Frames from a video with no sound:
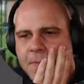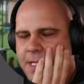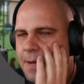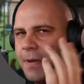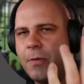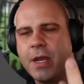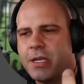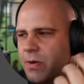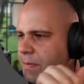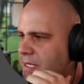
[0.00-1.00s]
Typically what I
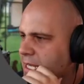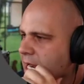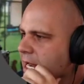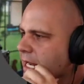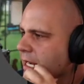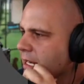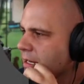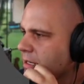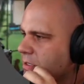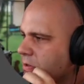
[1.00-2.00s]
do when I'm designing,
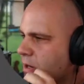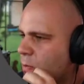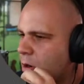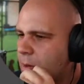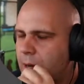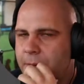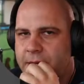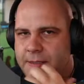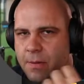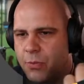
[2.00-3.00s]
just trying to warm up,
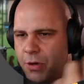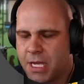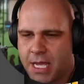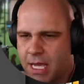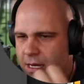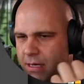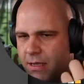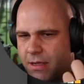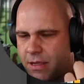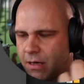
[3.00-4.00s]
is I'll bring in
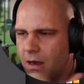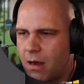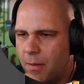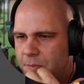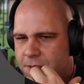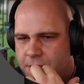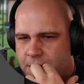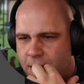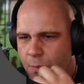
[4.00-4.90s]
the comps,